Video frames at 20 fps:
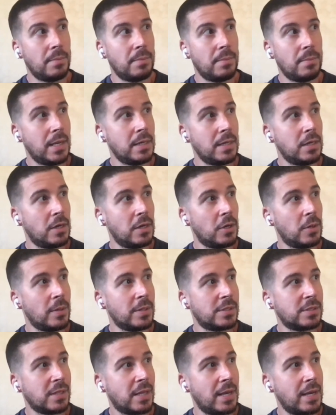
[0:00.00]
I mean, you know,
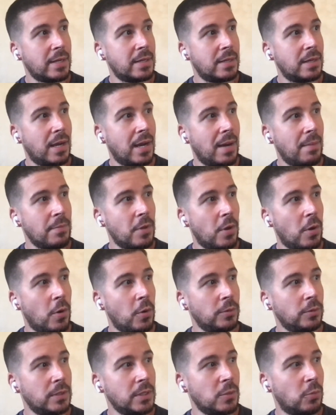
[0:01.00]
it's like I'm the
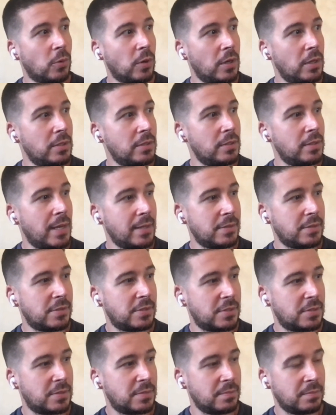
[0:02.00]
only one
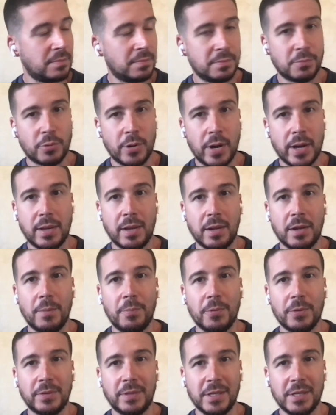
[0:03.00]
that's breaking
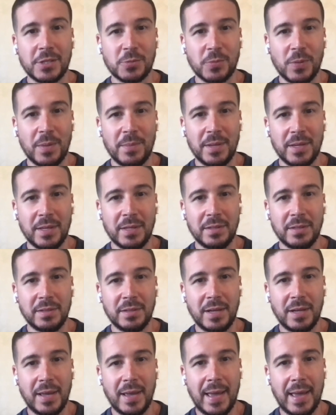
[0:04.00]
up with these
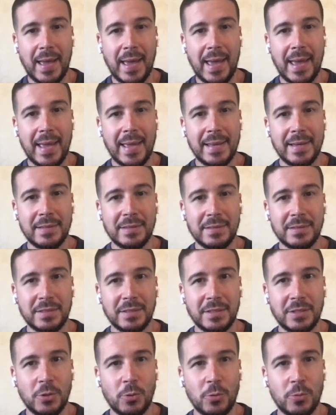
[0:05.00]
women, and
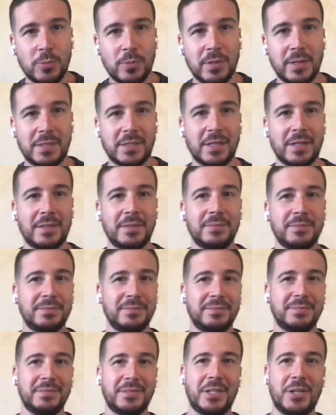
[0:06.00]
you, it's a,
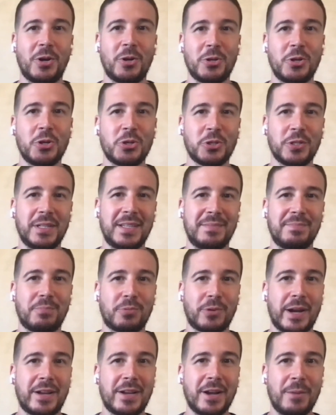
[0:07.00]
you don't usually
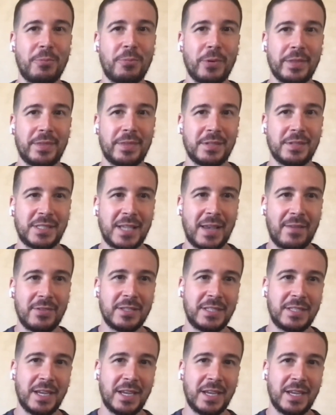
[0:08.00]
break up with
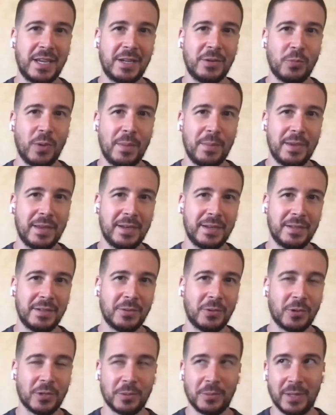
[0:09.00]
seventeen women
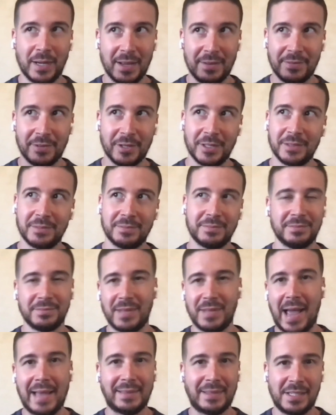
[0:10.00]
or whatever
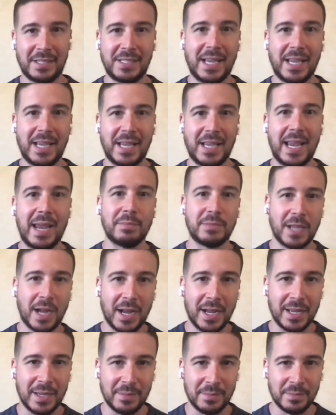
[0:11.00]
at the same
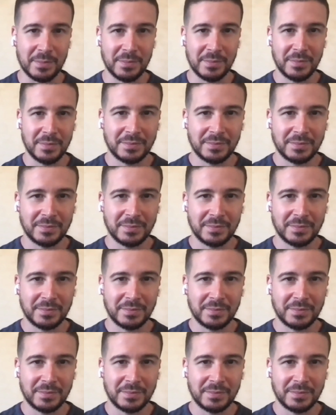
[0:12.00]
time.